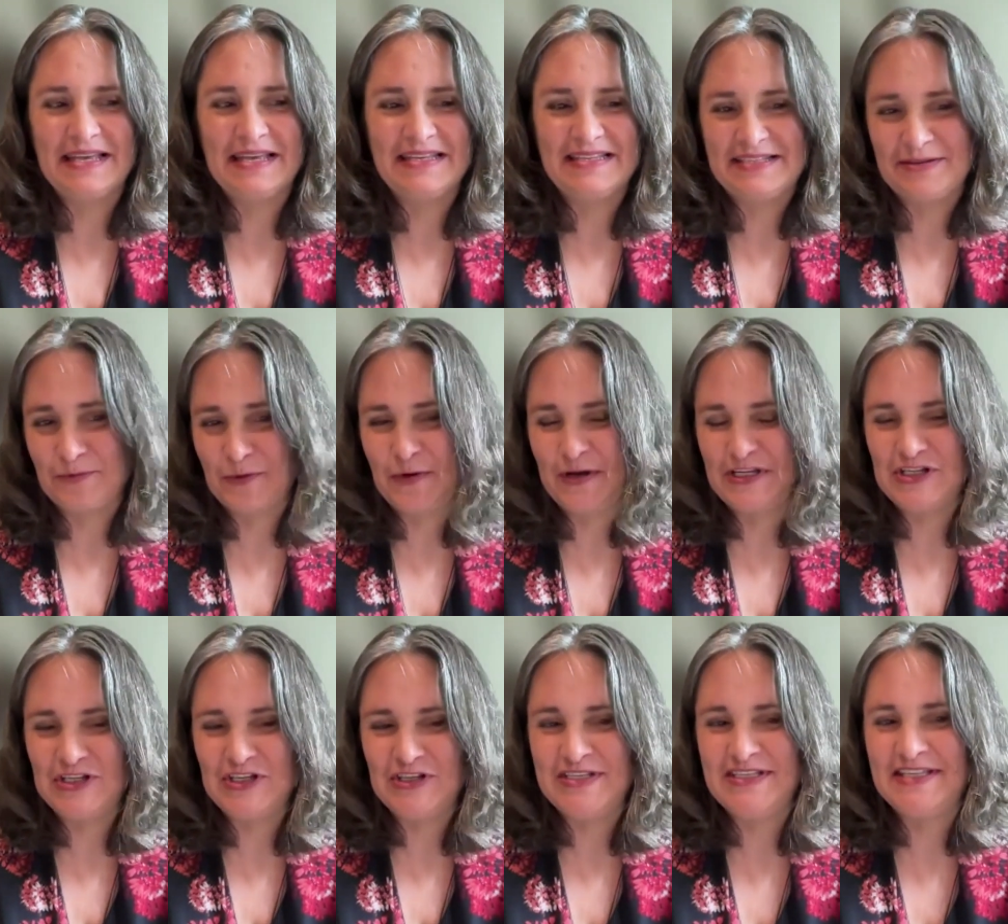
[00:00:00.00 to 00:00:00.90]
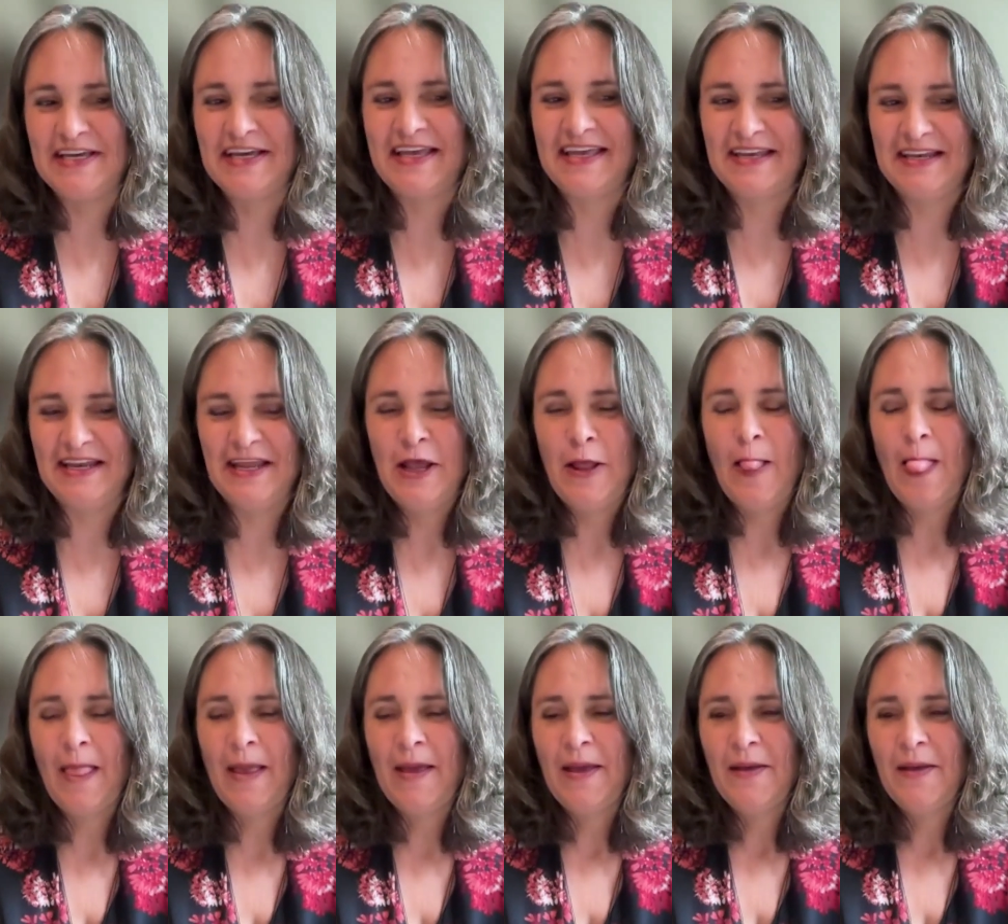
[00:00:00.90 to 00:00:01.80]
some questions that can,
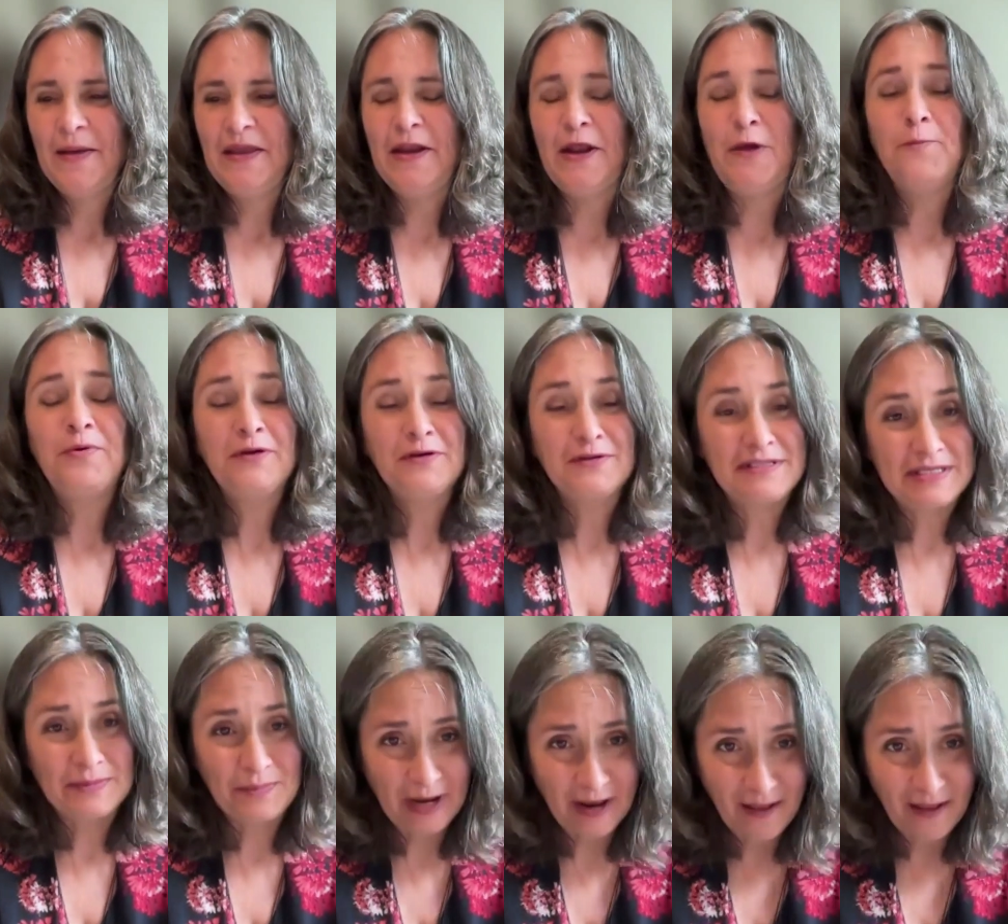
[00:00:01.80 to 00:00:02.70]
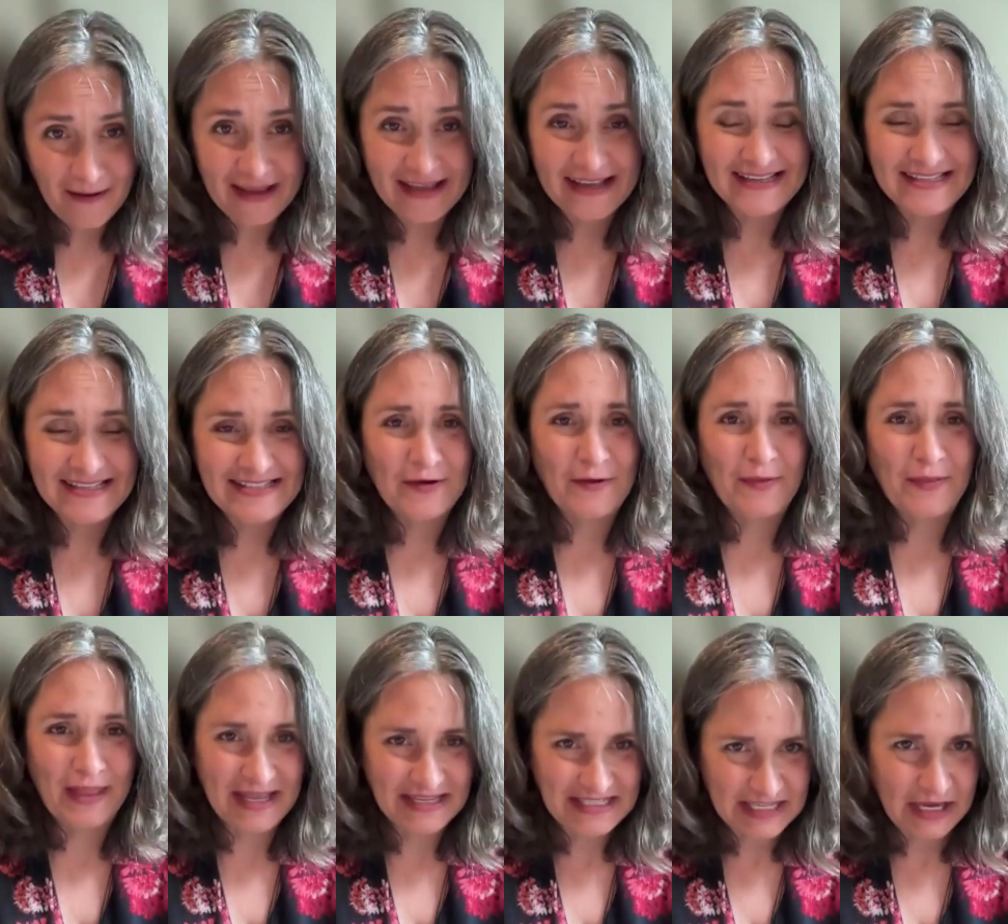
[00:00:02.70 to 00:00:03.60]
put suppliers on
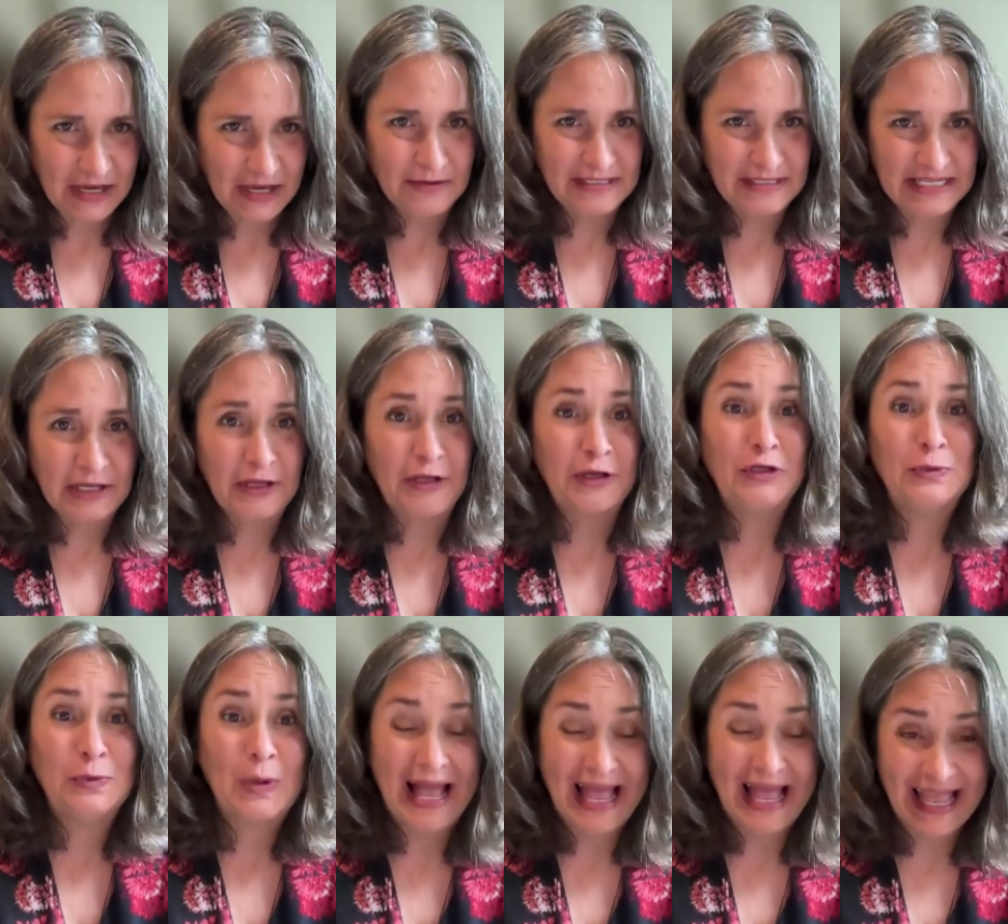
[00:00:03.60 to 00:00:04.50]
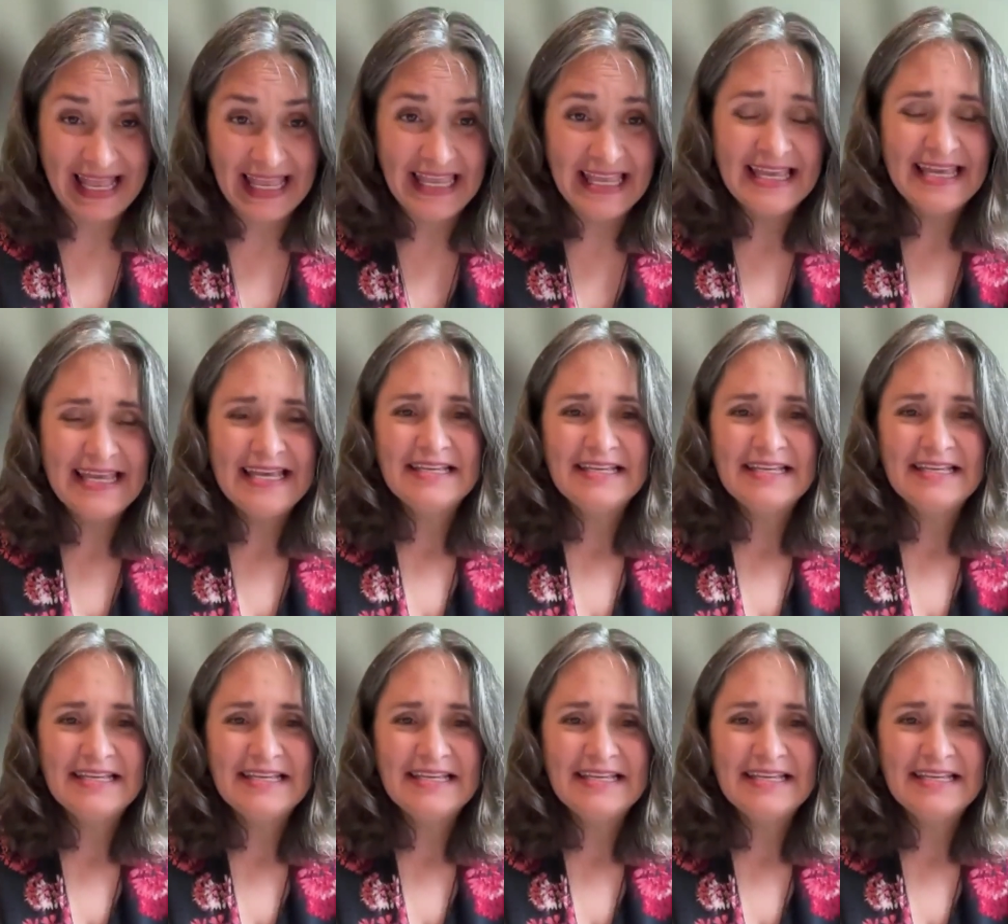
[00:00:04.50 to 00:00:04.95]
their toes in a good way.